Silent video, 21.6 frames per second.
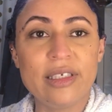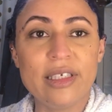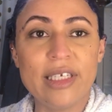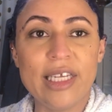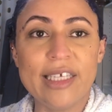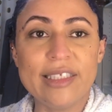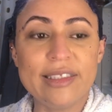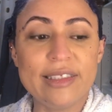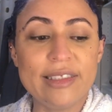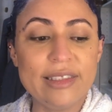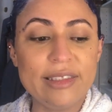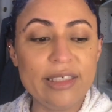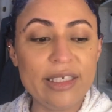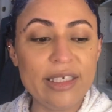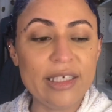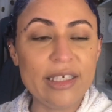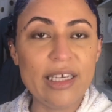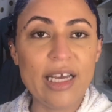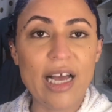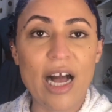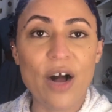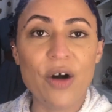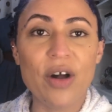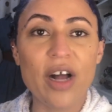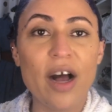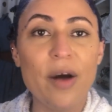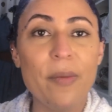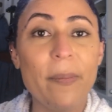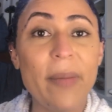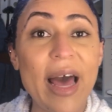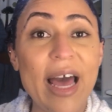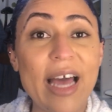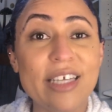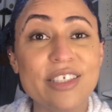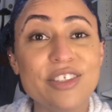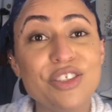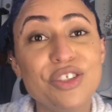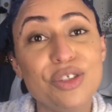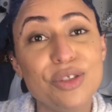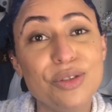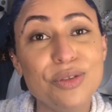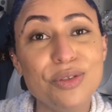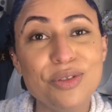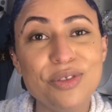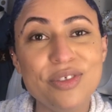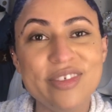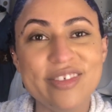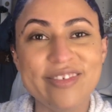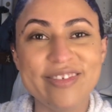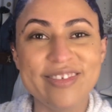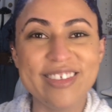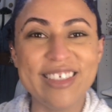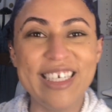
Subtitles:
let's see. I'll come back soon.